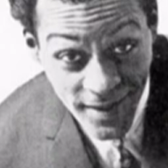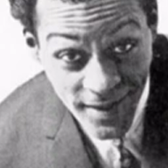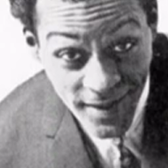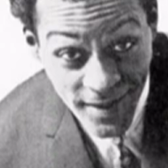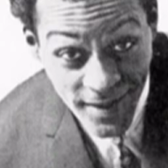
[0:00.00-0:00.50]

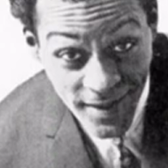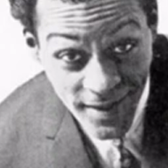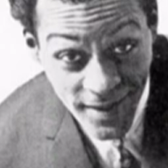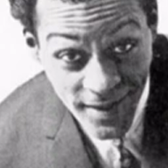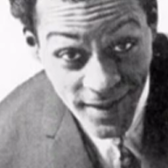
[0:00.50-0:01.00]

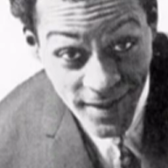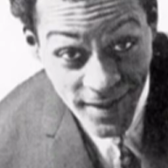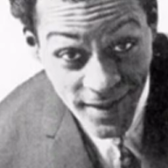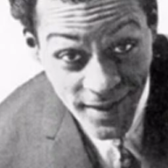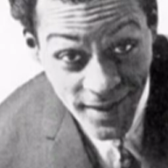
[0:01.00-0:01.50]

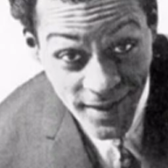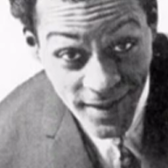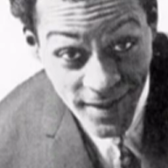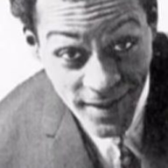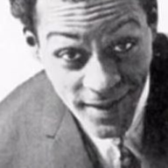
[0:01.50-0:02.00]

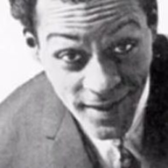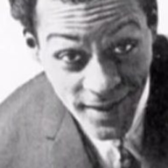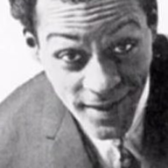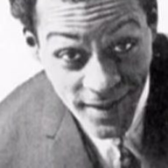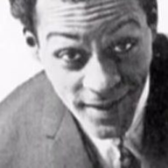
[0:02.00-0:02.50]

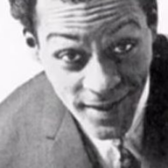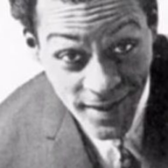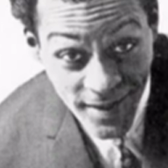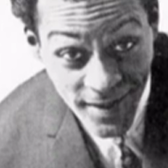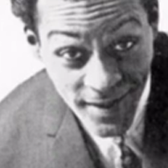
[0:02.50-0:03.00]

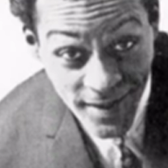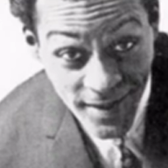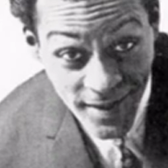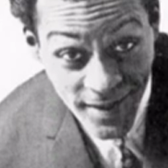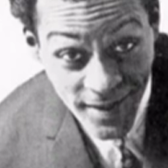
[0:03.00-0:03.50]

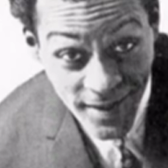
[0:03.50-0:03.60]
Nobody speaks.